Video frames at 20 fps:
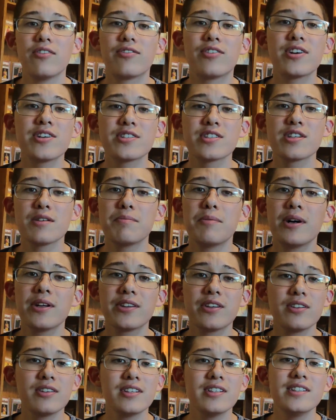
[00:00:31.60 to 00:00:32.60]
First up on
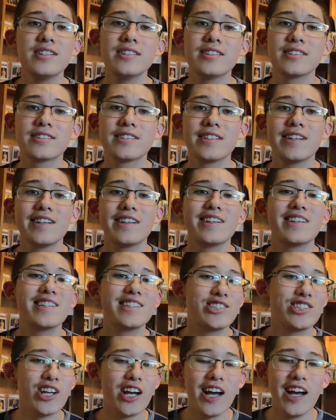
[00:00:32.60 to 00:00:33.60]
the list,
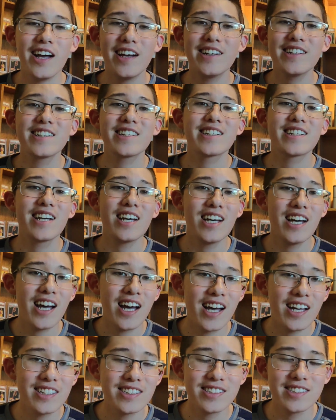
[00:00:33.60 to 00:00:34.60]
John
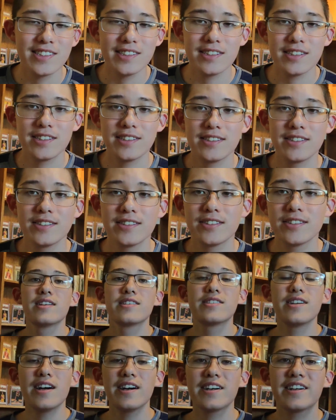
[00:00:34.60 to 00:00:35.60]
Collins.
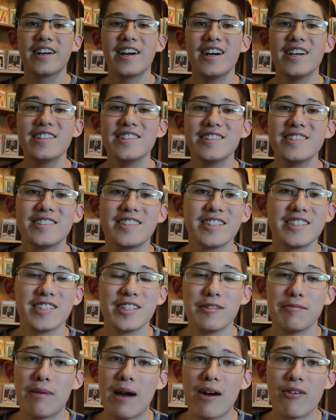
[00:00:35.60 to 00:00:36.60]
John Collins is
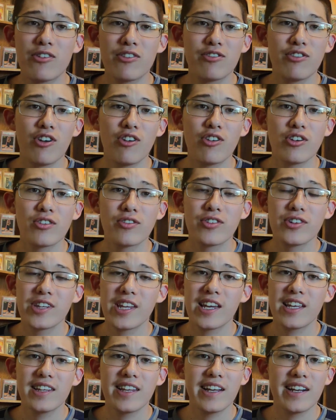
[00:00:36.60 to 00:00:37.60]
a power forward for
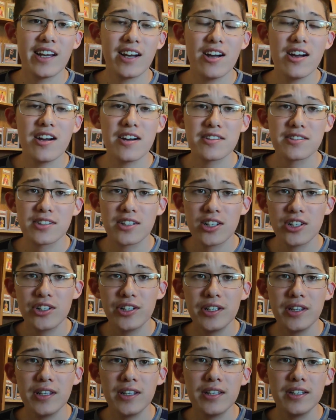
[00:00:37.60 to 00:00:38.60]
the Atlanta Hawks
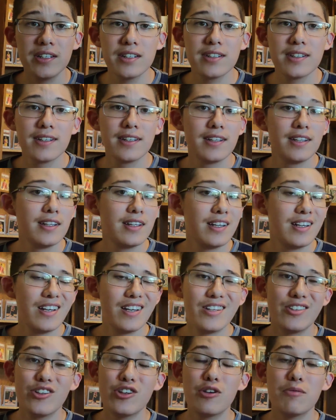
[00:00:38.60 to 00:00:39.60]
currently,
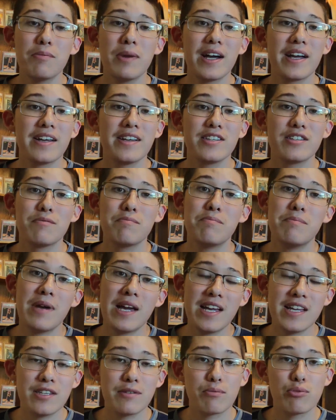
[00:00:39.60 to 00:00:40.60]
and you can buy his
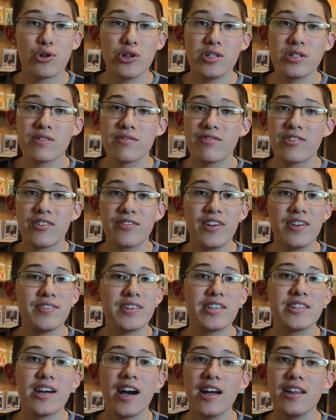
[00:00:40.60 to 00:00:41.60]
base Prizm for
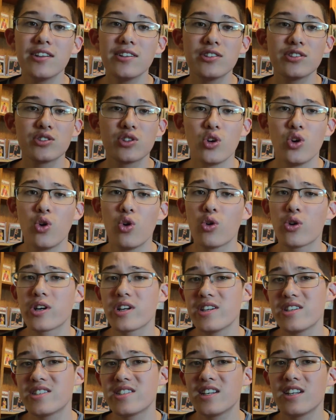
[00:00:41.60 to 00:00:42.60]
$50 or
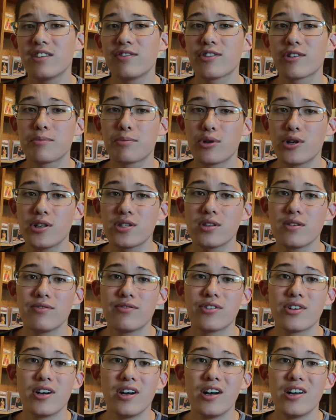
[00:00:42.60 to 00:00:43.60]
his silver Prizm
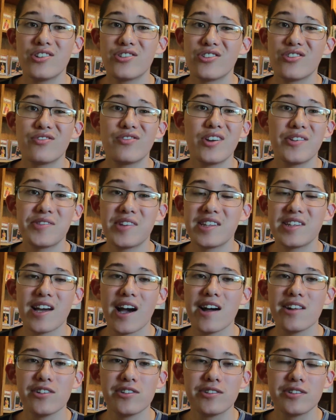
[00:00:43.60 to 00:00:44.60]
for
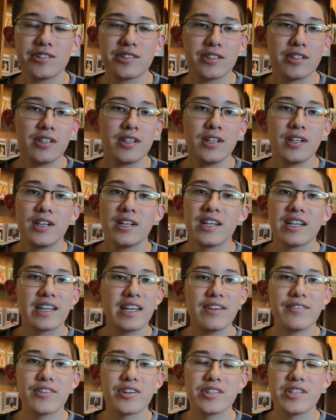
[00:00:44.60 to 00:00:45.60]
$150,
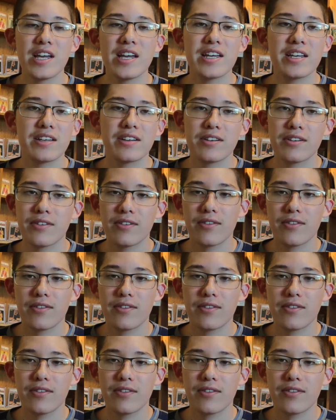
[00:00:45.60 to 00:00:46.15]
give or take.